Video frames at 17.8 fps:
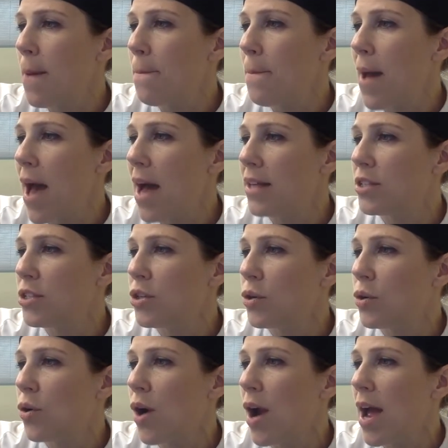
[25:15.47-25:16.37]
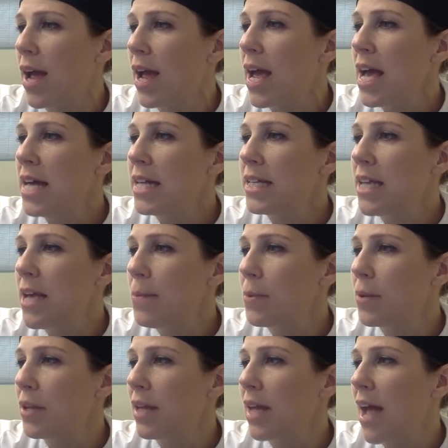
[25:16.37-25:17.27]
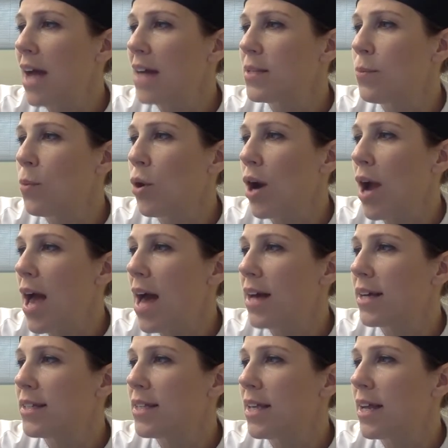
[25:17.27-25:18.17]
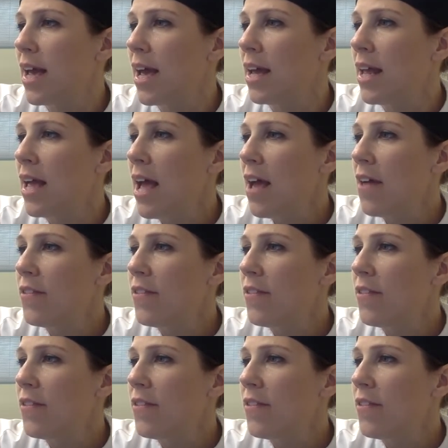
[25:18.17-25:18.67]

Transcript: and pâte sucrée typically has more eggs in it